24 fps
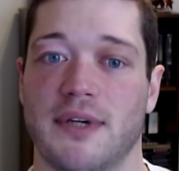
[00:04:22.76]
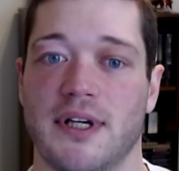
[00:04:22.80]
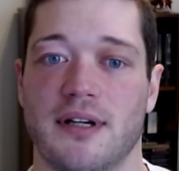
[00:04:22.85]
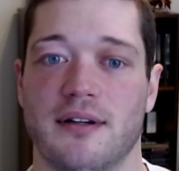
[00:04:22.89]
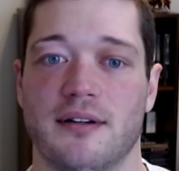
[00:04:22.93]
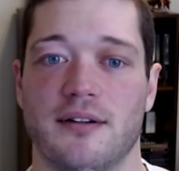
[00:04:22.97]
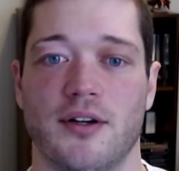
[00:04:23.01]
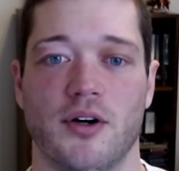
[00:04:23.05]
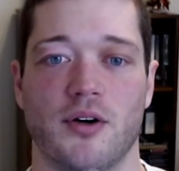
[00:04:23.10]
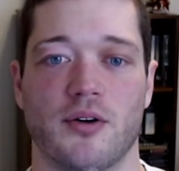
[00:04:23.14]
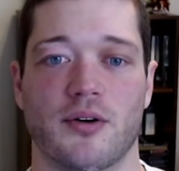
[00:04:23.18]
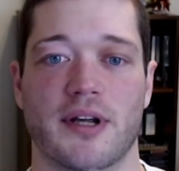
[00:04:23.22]

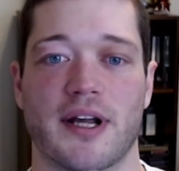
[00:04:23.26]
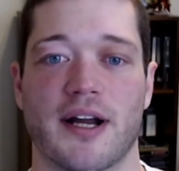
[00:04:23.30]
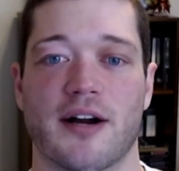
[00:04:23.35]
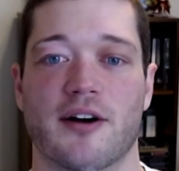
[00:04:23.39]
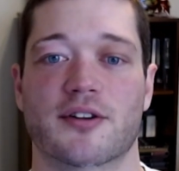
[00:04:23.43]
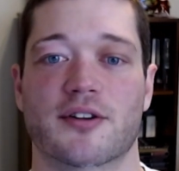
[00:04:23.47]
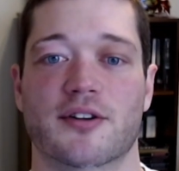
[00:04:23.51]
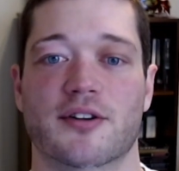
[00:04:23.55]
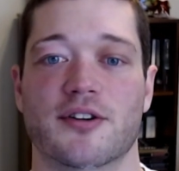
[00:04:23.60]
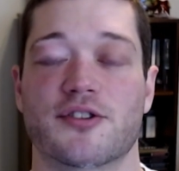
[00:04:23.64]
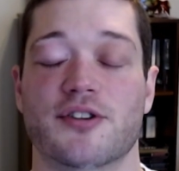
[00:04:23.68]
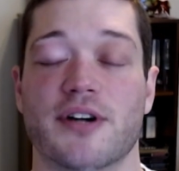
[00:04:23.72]
No
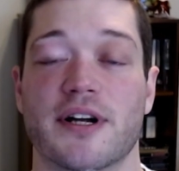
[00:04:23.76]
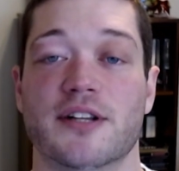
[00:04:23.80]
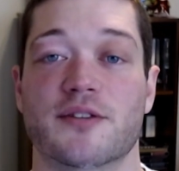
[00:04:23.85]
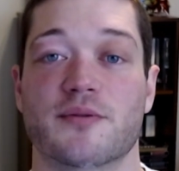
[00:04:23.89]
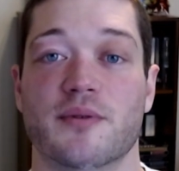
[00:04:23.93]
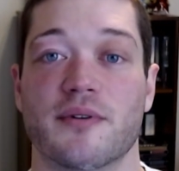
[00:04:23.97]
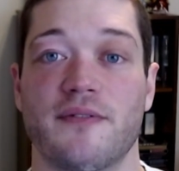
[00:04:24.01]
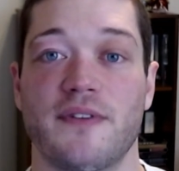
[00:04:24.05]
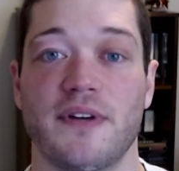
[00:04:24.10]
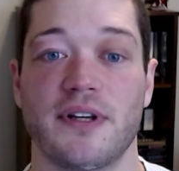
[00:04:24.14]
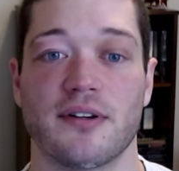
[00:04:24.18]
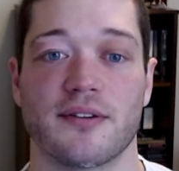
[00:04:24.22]
character traits
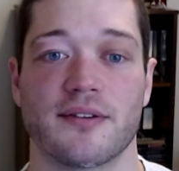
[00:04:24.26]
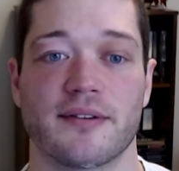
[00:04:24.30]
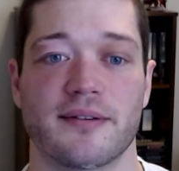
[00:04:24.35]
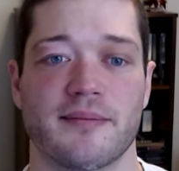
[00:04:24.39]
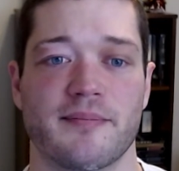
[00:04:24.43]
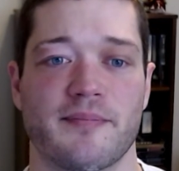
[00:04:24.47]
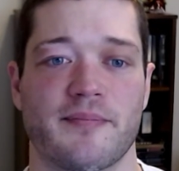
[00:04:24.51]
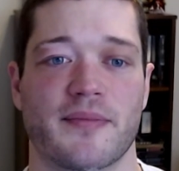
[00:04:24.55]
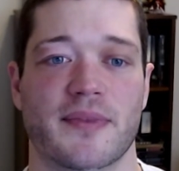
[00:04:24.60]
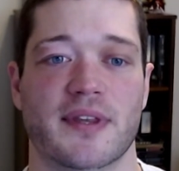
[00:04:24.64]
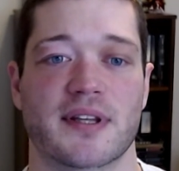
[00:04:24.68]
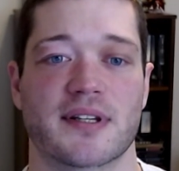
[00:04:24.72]
revealed.
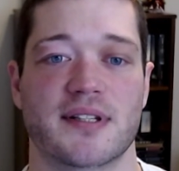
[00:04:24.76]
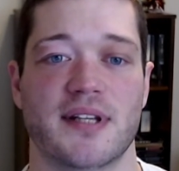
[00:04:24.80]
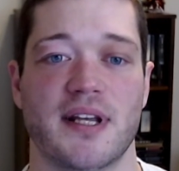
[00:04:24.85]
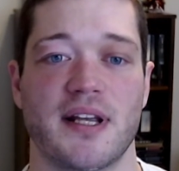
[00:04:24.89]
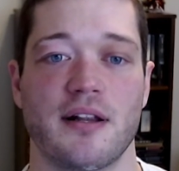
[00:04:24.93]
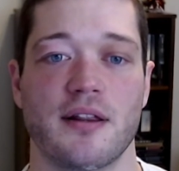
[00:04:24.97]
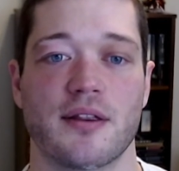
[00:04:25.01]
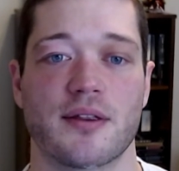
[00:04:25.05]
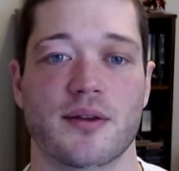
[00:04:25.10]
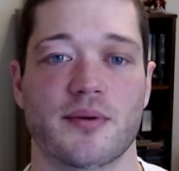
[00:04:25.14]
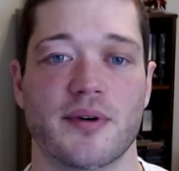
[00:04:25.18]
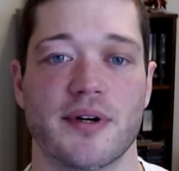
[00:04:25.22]

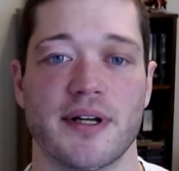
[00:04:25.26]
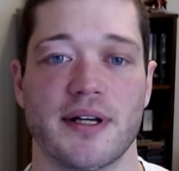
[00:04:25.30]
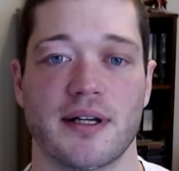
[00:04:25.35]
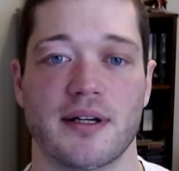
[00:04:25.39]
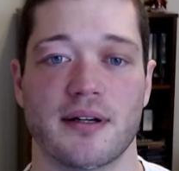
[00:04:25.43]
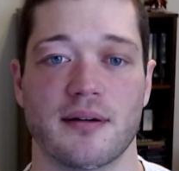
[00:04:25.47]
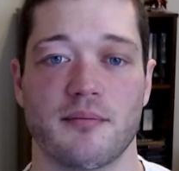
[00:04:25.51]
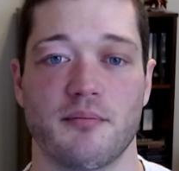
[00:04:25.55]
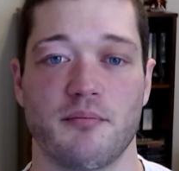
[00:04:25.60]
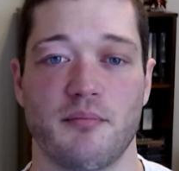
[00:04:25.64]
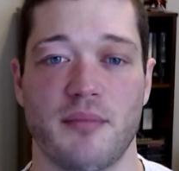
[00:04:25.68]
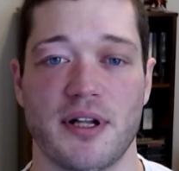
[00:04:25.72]
Scene
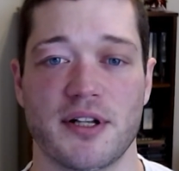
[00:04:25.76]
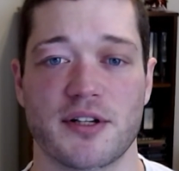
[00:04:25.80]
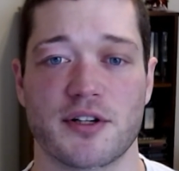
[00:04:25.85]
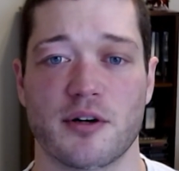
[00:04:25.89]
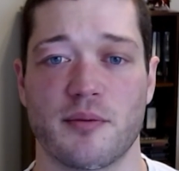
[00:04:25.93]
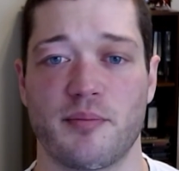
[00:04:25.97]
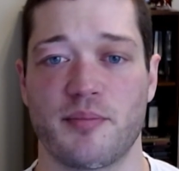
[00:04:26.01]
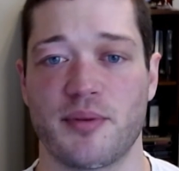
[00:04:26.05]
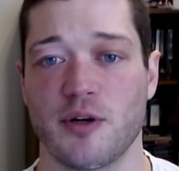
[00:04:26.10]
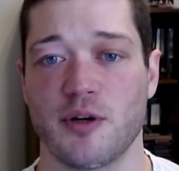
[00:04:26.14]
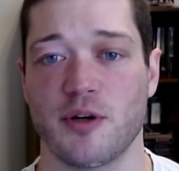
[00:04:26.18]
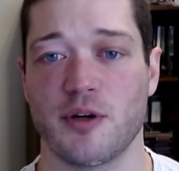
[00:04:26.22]
3.
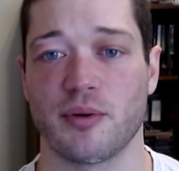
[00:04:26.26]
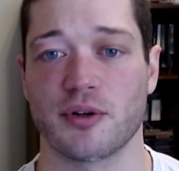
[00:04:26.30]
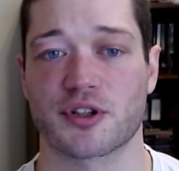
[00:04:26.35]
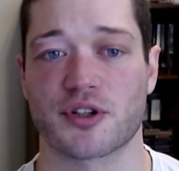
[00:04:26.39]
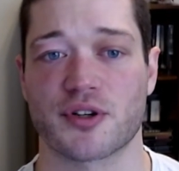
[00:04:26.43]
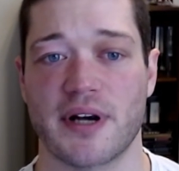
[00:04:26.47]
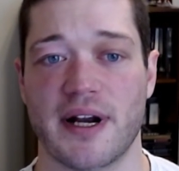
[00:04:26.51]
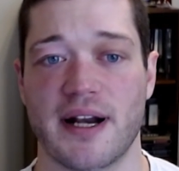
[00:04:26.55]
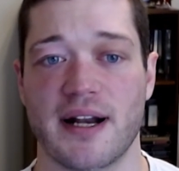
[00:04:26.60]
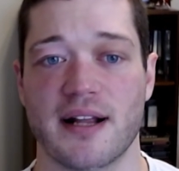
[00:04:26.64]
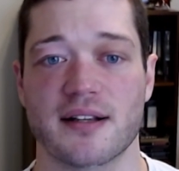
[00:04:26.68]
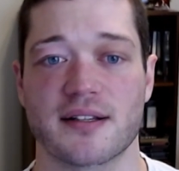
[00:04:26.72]
Mentor-pupil
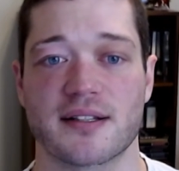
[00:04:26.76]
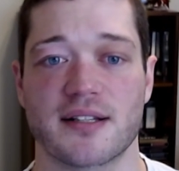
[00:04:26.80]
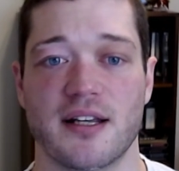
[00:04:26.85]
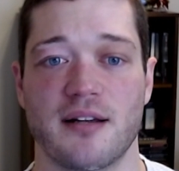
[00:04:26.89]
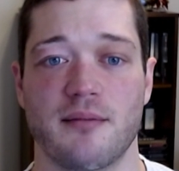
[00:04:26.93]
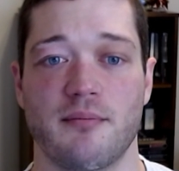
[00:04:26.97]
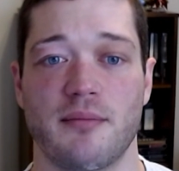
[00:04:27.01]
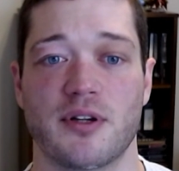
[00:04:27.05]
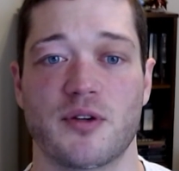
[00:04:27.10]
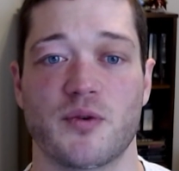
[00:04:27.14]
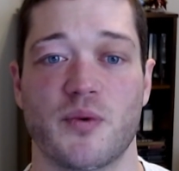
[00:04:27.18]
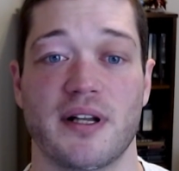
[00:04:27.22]
training scene
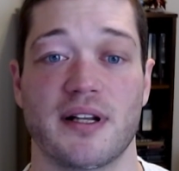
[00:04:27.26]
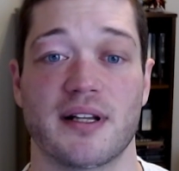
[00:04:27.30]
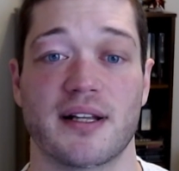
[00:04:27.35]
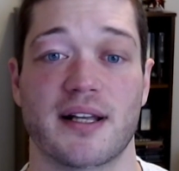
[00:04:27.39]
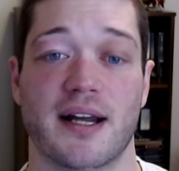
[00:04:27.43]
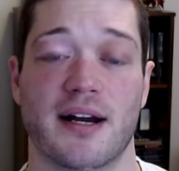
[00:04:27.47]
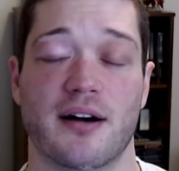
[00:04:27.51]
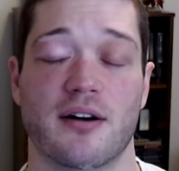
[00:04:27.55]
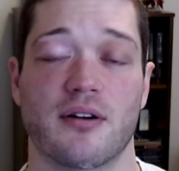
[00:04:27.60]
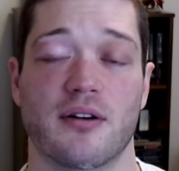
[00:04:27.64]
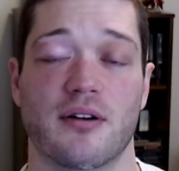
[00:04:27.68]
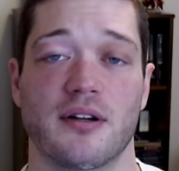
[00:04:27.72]
between
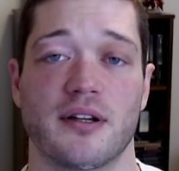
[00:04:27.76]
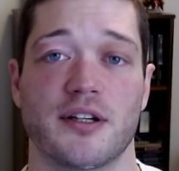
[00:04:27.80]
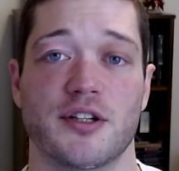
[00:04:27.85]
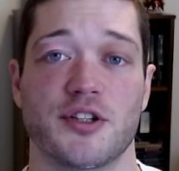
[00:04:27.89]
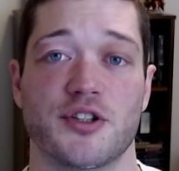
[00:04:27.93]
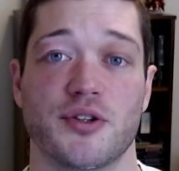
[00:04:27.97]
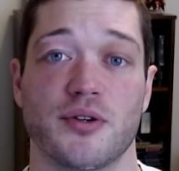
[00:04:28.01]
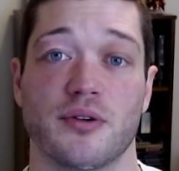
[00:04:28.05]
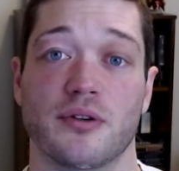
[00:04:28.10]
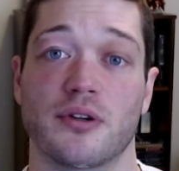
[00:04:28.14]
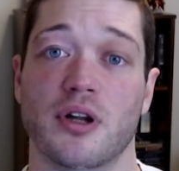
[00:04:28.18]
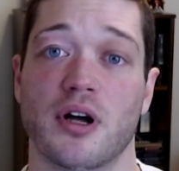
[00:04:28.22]
Carol and
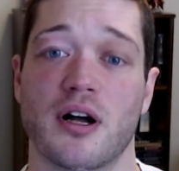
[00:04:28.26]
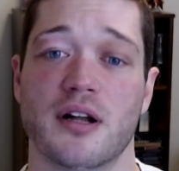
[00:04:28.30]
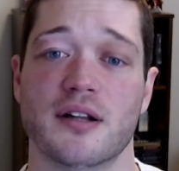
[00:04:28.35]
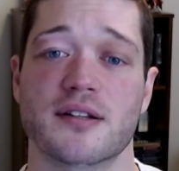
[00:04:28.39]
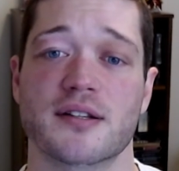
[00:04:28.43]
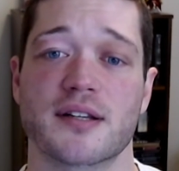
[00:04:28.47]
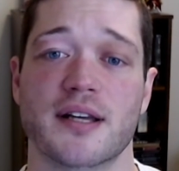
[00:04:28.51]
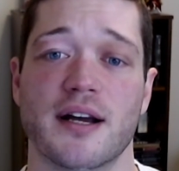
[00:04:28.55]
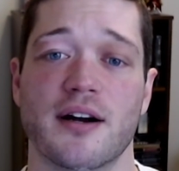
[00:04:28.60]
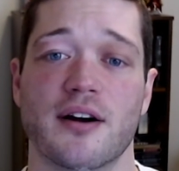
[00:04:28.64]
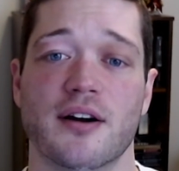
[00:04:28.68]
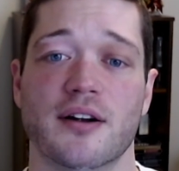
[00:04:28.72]
Jude Law's
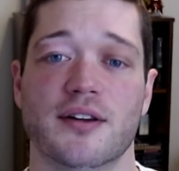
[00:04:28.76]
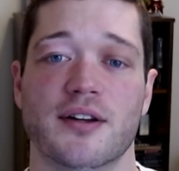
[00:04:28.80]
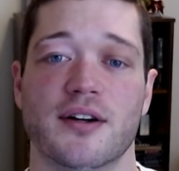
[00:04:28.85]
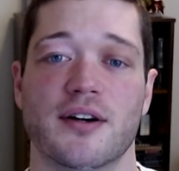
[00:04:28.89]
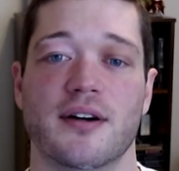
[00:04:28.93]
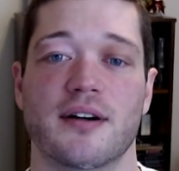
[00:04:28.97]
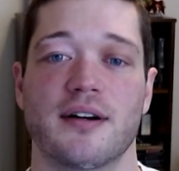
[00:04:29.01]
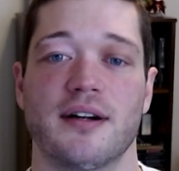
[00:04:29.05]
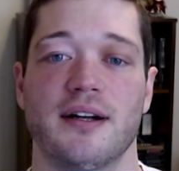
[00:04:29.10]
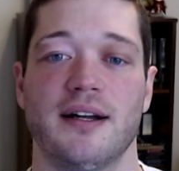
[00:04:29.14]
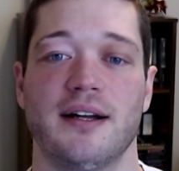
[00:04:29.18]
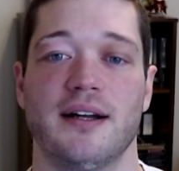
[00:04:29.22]

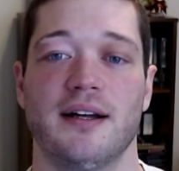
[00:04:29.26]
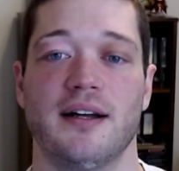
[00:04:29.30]
character.